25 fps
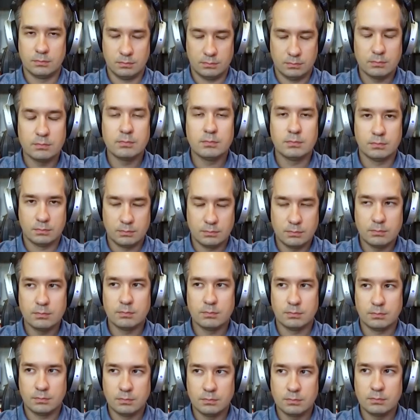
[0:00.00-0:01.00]

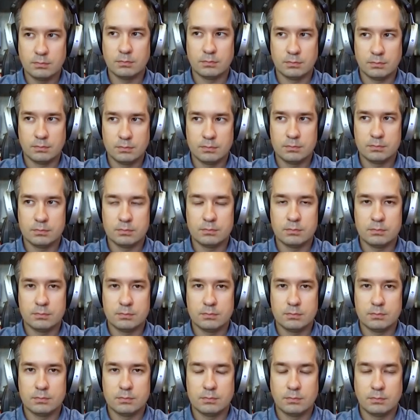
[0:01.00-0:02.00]

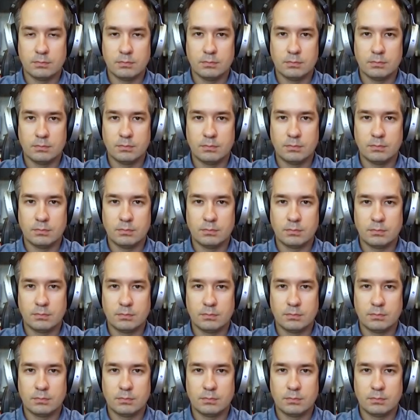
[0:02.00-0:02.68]
(silent)